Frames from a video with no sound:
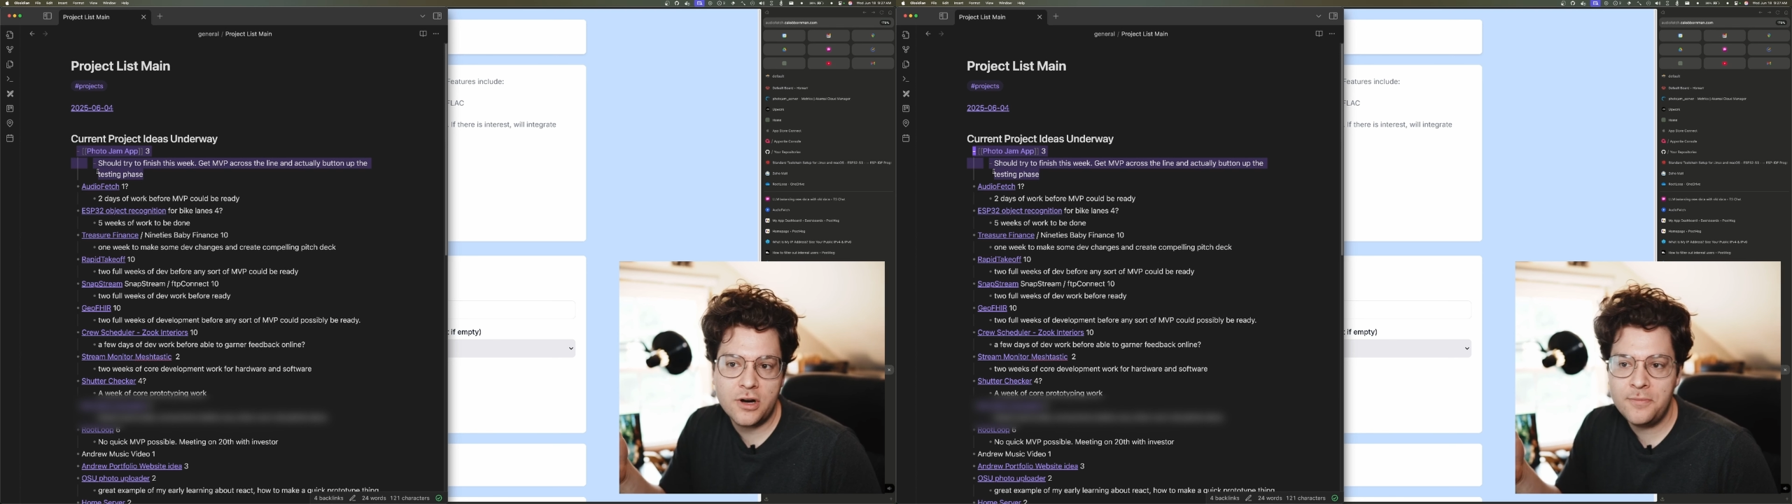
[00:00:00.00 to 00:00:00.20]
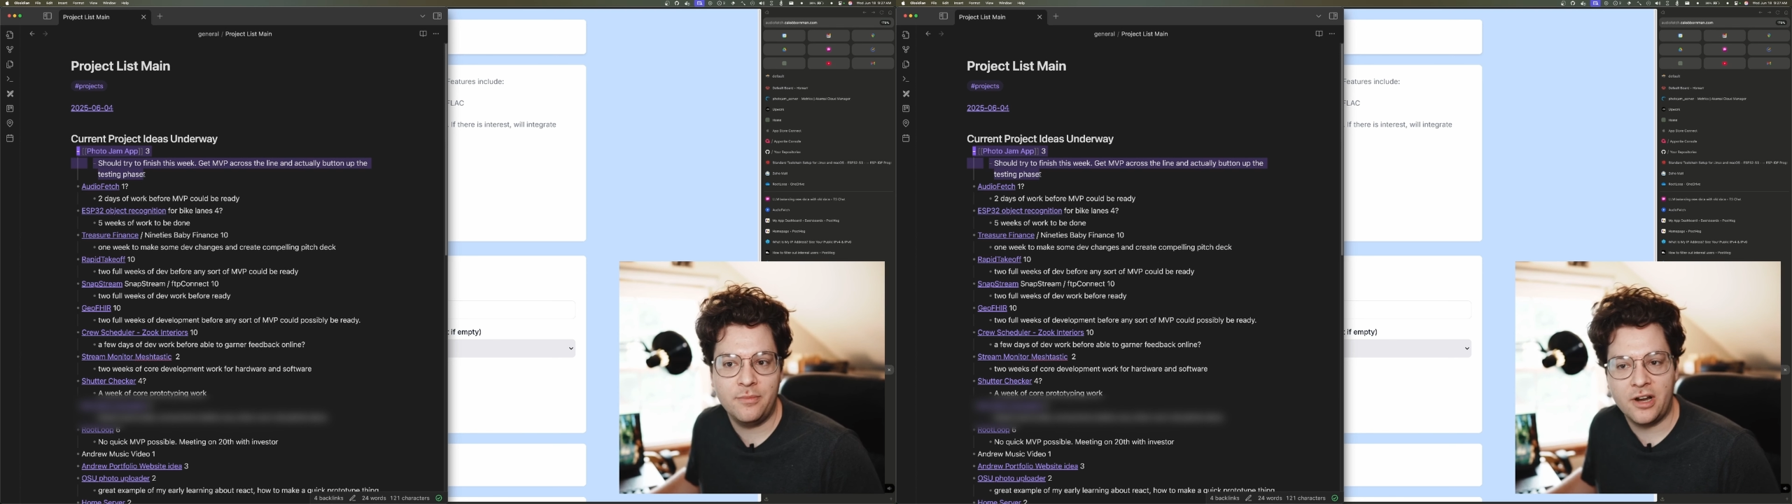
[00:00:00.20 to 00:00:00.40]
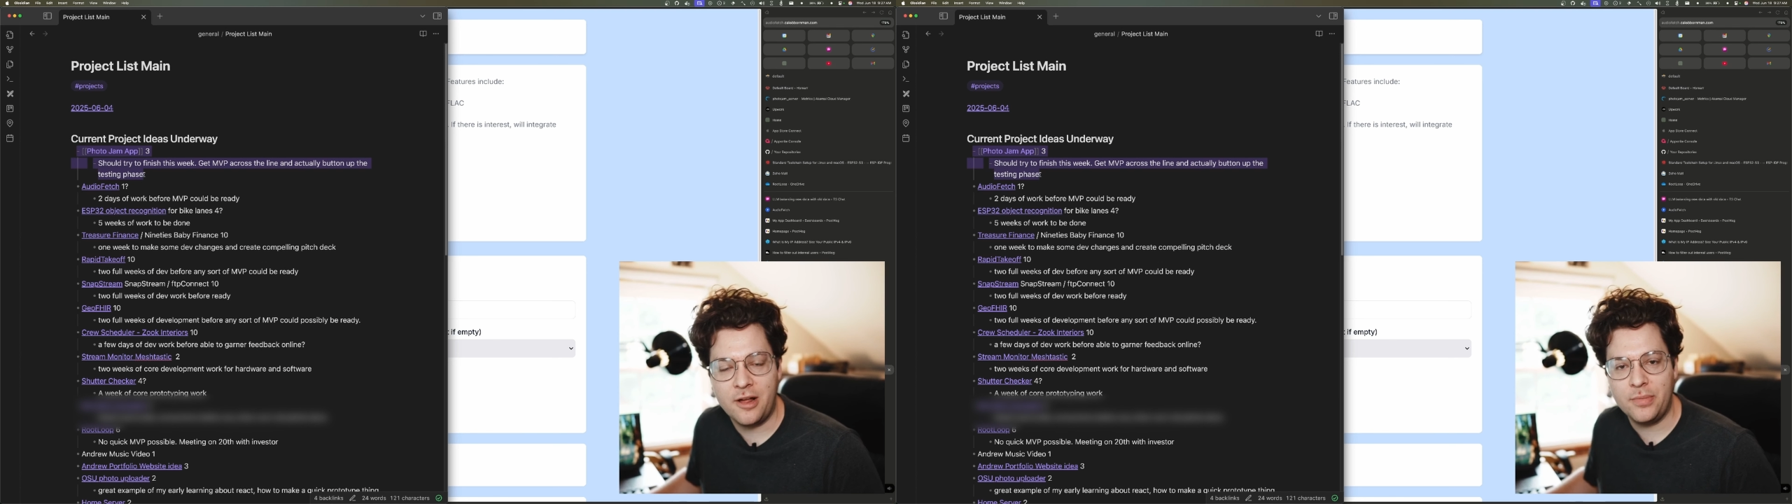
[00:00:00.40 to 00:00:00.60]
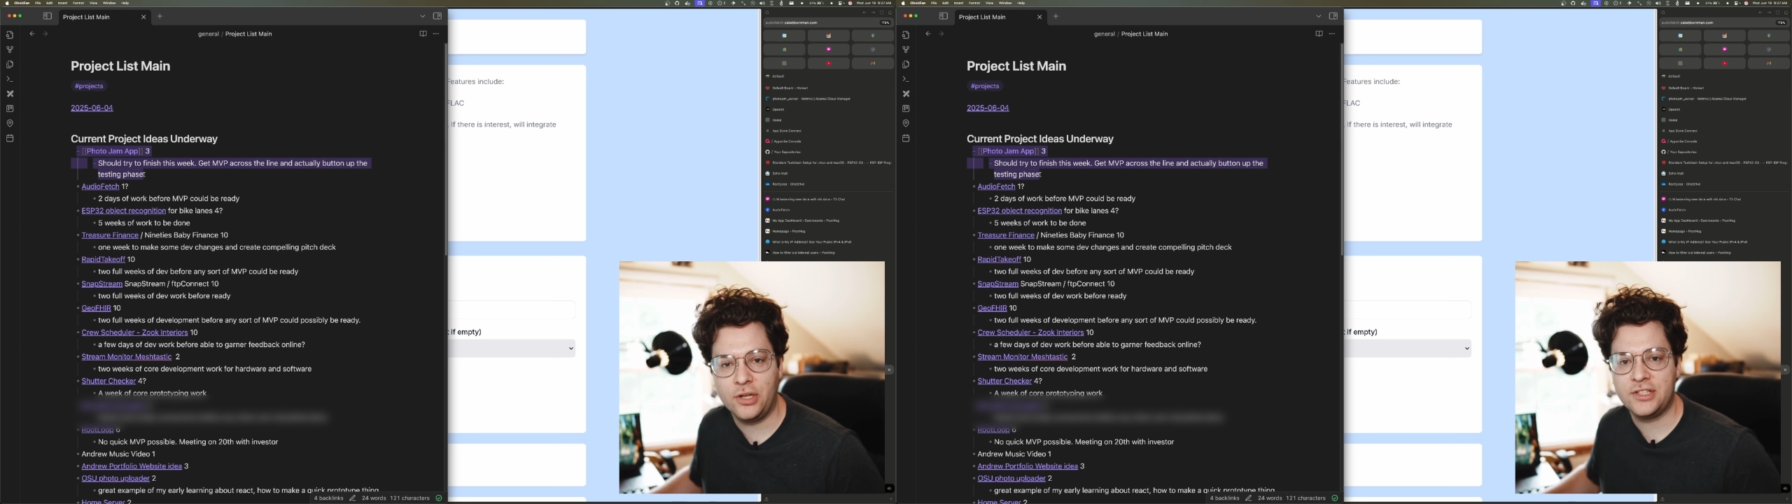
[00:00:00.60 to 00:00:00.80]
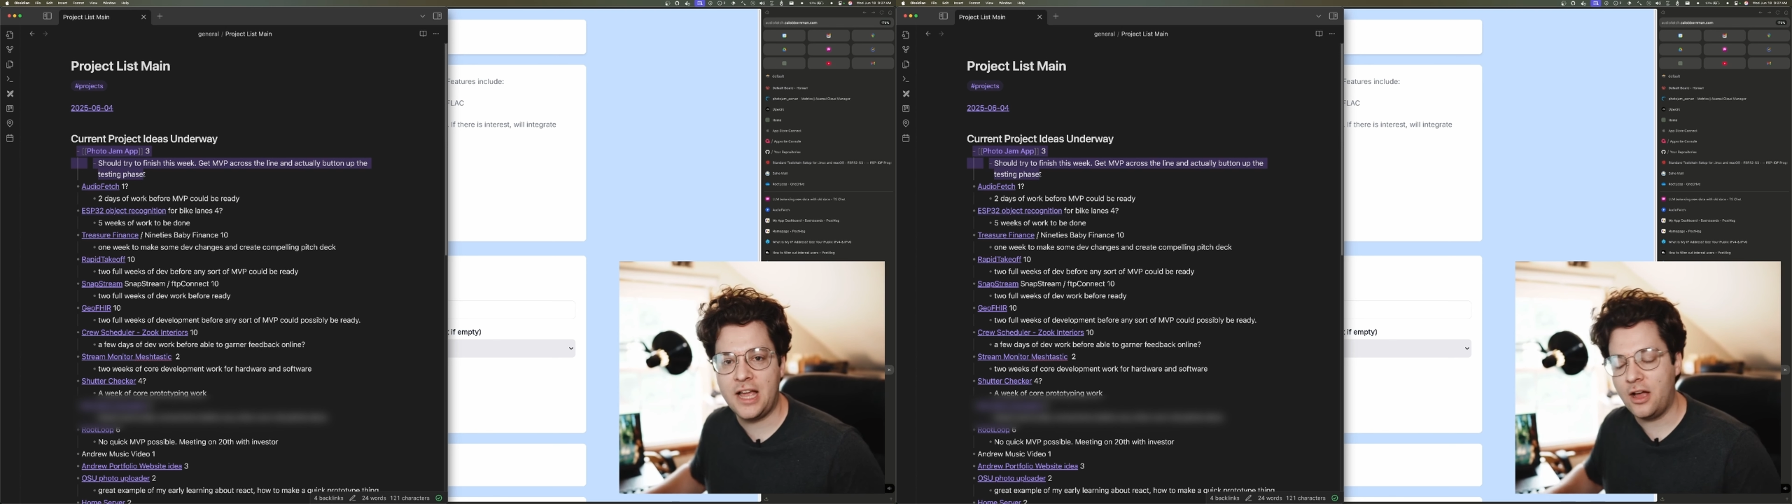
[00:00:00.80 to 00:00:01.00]
But I built
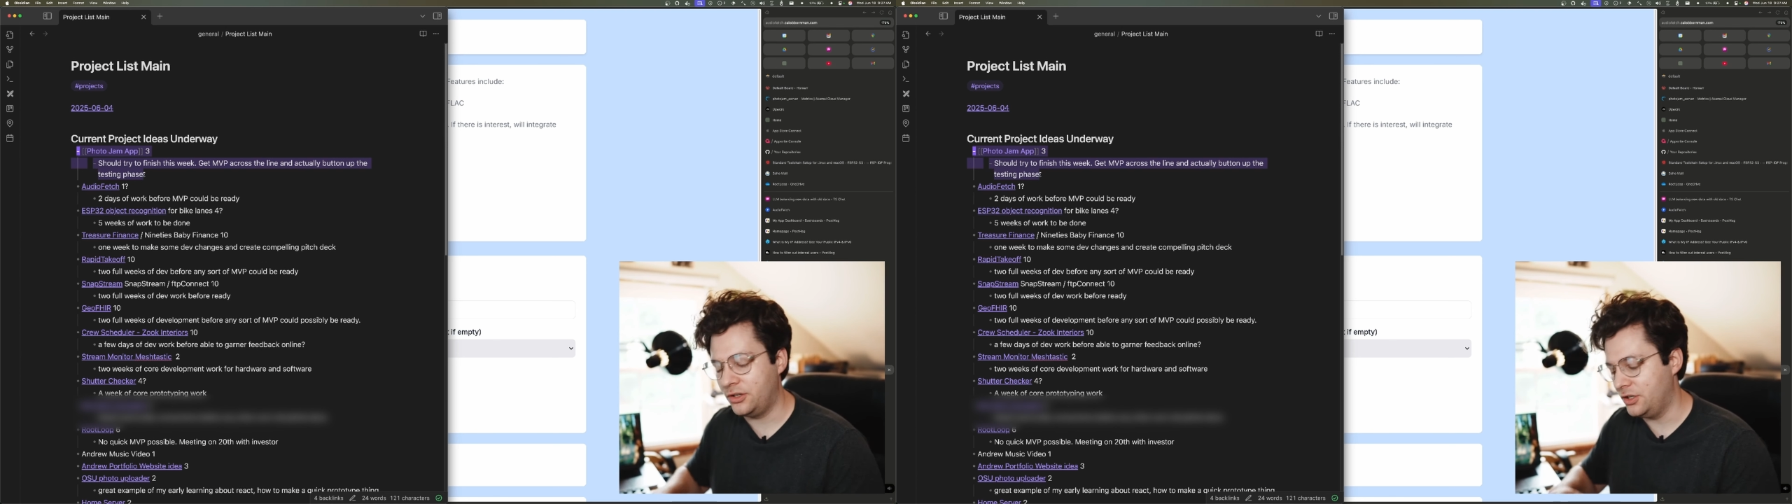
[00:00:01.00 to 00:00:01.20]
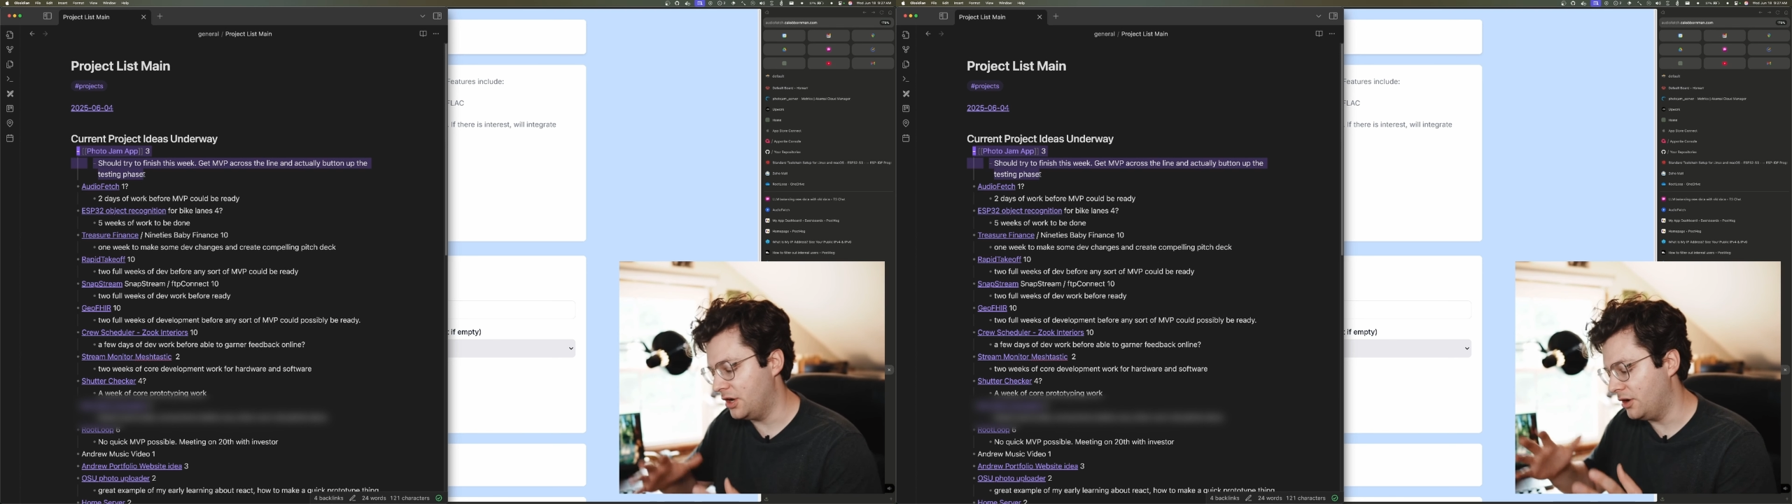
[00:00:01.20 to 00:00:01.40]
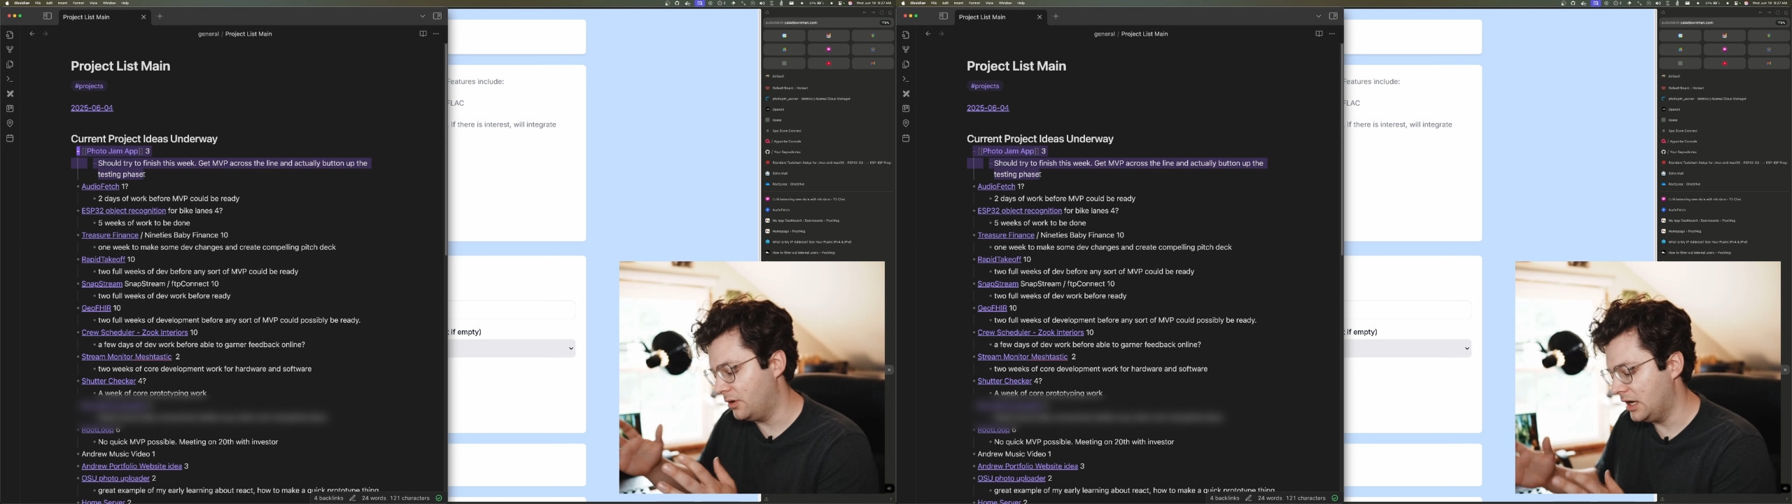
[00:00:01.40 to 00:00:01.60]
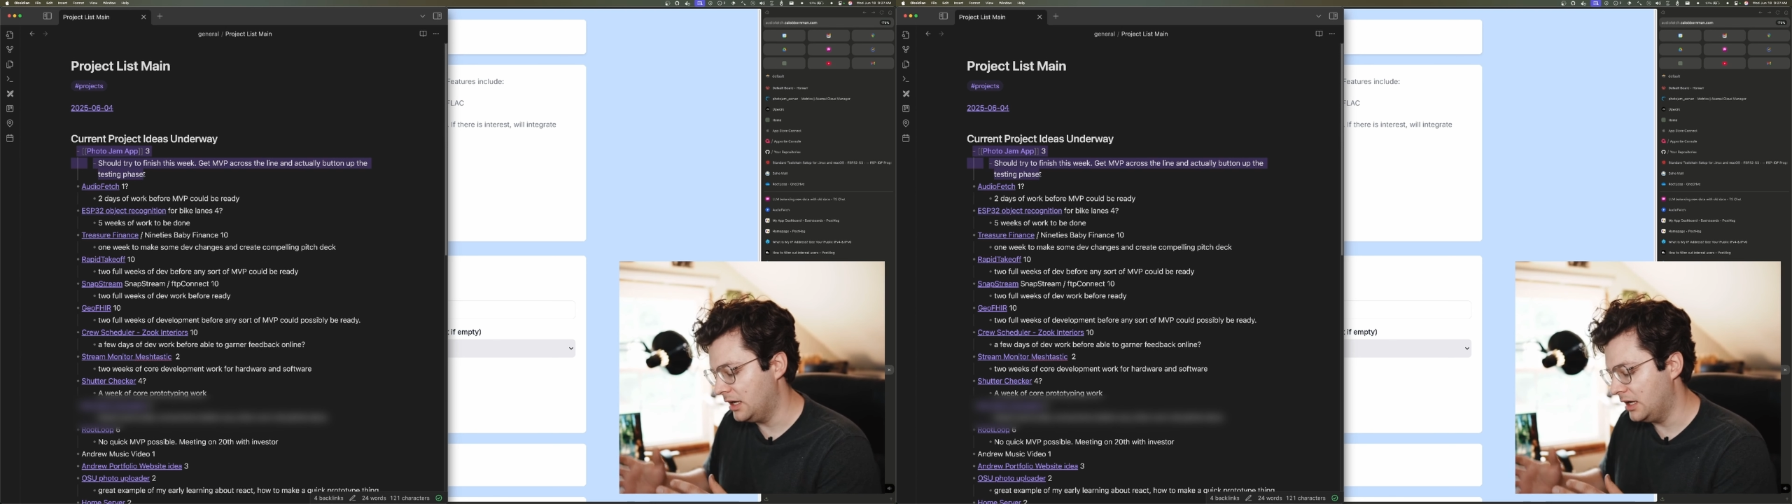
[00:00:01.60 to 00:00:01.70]
out, a